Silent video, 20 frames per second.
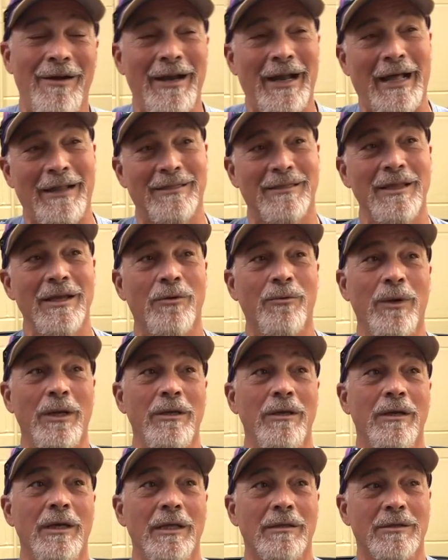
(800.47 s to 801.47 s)
And I think
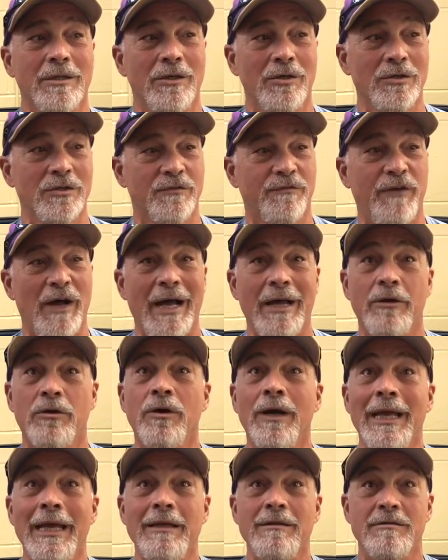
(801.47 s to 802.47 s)
when you get to those
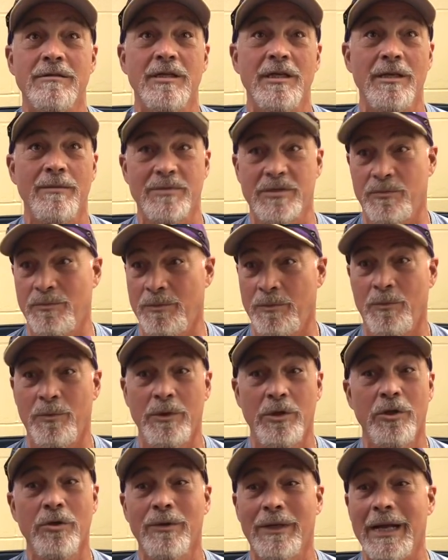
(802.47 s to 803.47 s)
final 8 teams,
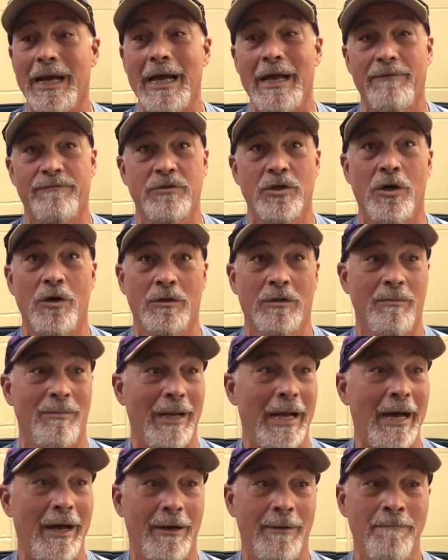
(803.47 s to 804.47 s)
and you and I have talked
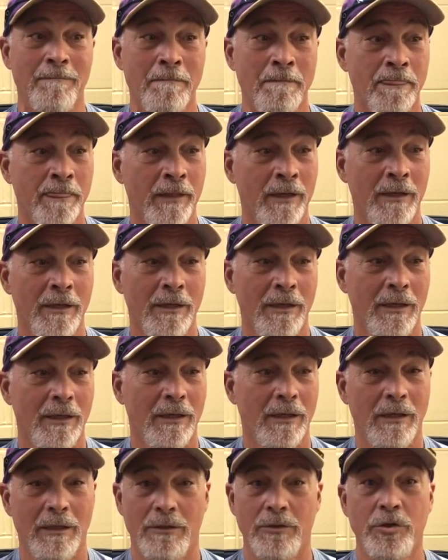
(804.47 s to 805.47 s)
about it,
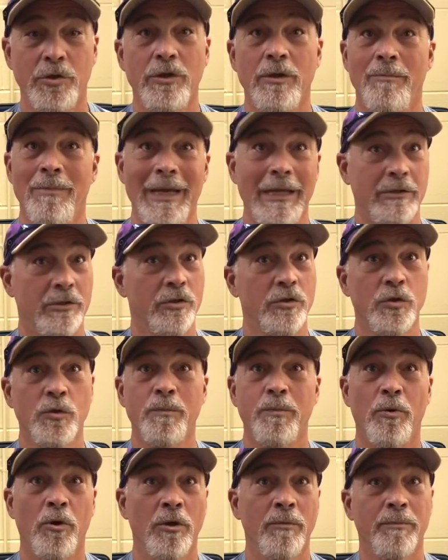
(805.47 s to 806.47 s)
do you make the
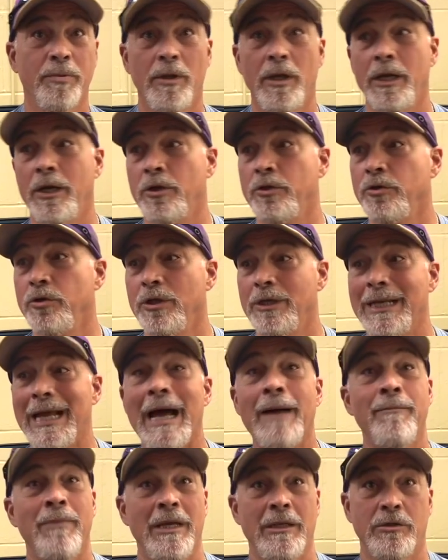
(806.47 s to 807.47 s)
2-point play or do you
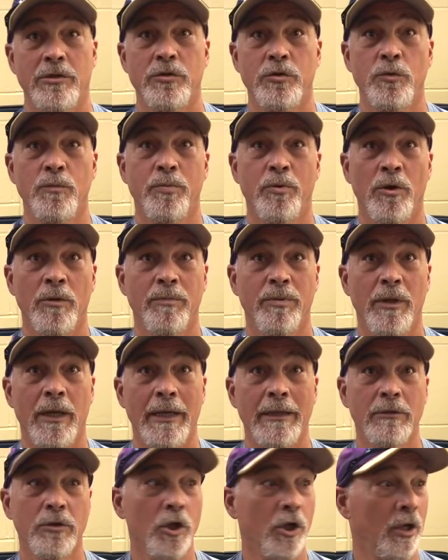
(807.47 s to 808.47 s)
not make the 2-point
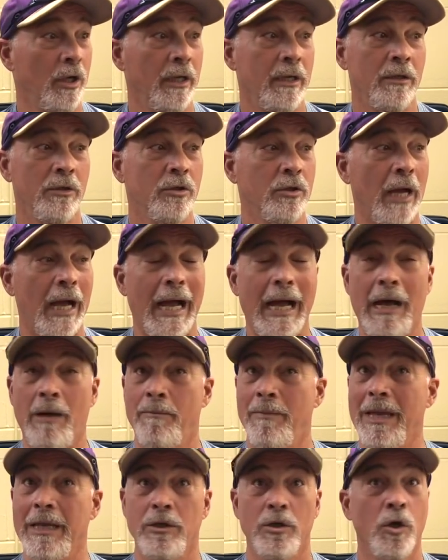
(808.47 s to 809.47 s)
play? Look,
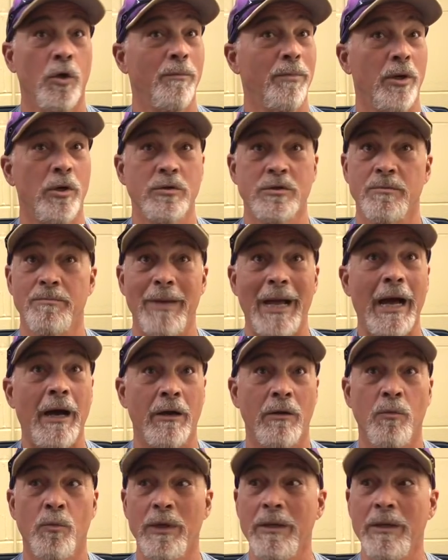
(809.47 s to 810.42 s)
I'll make no bones about it.